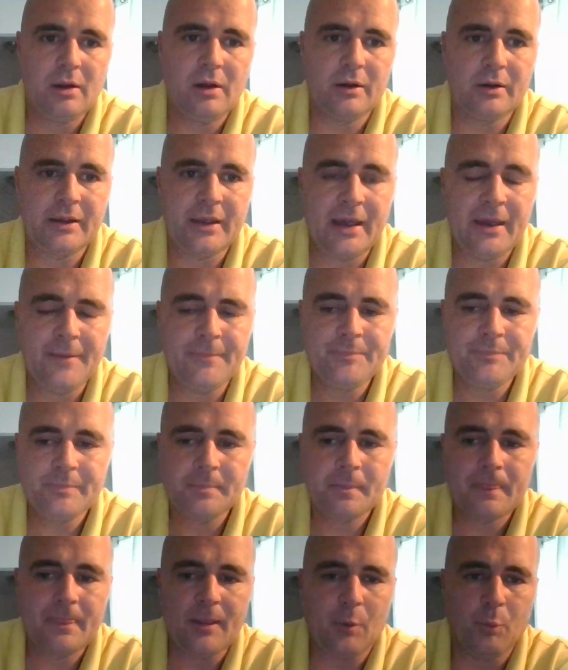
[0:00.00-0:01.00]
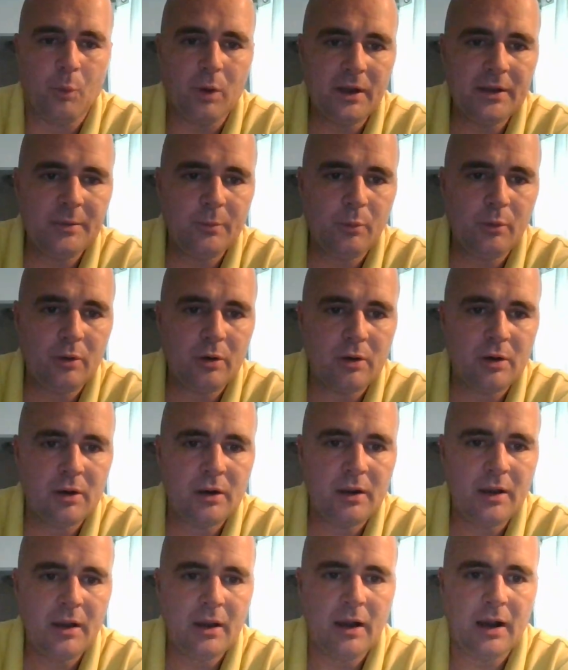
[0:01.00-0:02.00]
Okay, one
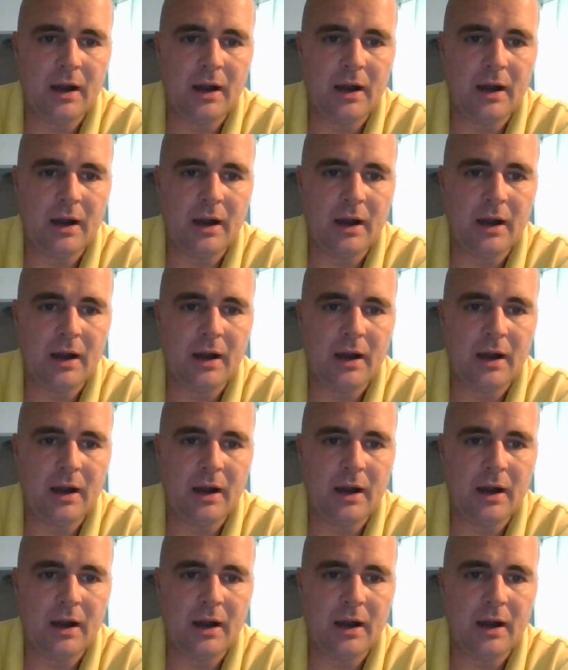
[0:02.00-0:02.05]
more